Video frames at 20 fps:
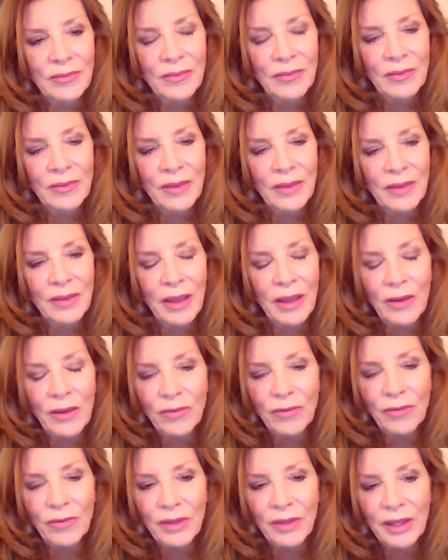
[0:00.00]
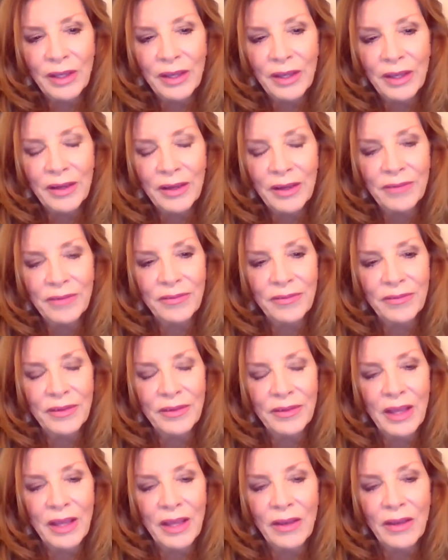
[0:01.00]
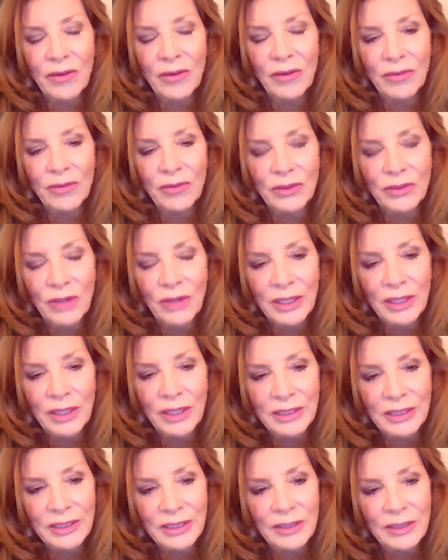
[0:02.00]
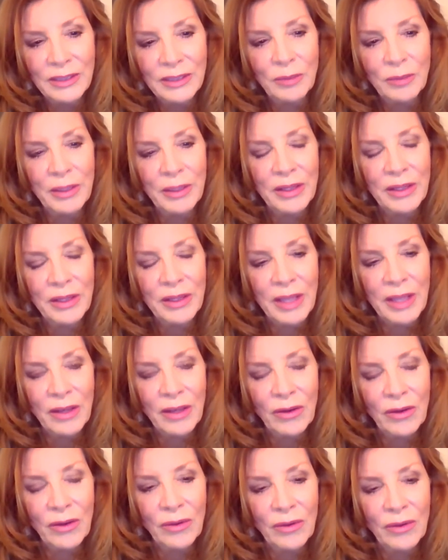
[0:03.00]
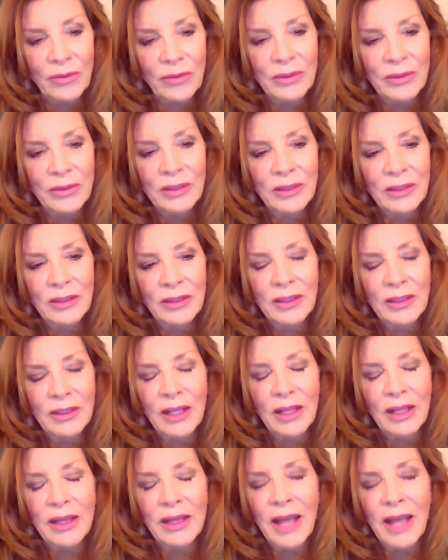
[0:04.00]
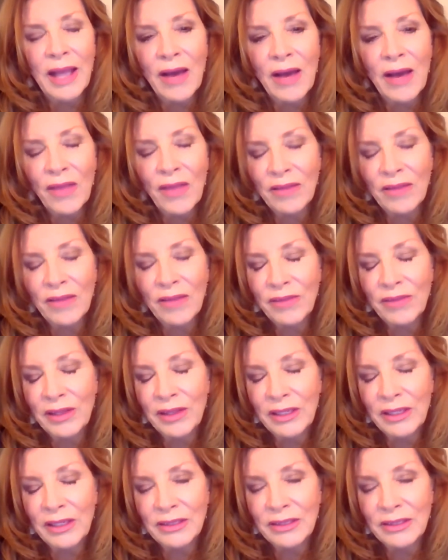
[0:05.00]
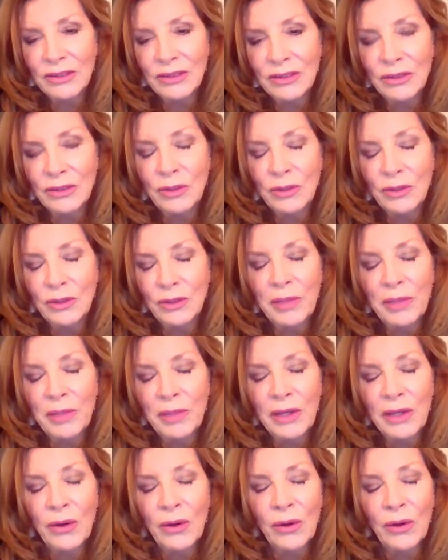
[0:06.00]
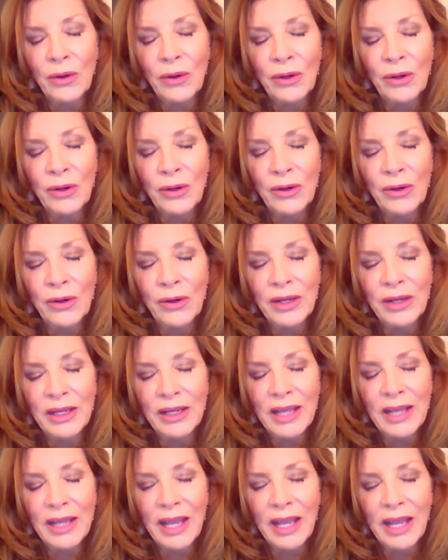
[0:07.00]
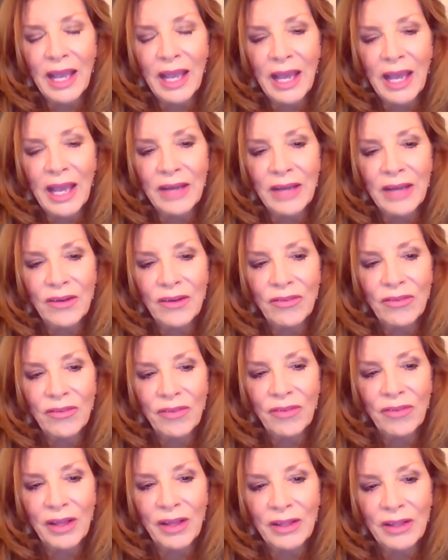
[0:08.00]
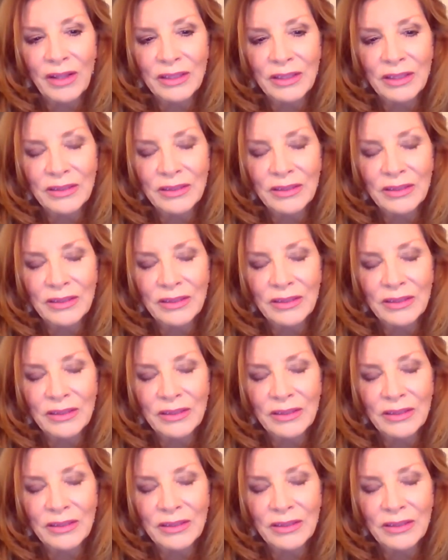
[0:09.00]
Thank you for the gift. Thank you for trying to teach me. Thank you. Allow that feeling to be heard and felt.